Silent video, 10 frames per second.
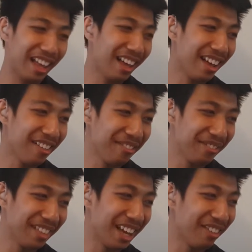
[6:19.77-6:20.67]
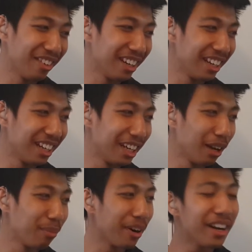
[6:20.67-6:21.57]
um, that was
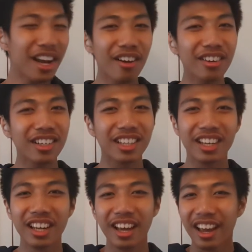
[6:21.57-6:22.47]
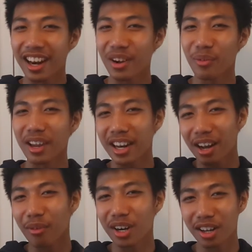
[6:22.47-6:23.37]
pronounced in a way
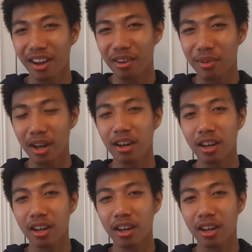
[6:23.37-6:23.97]
that was kind of weird.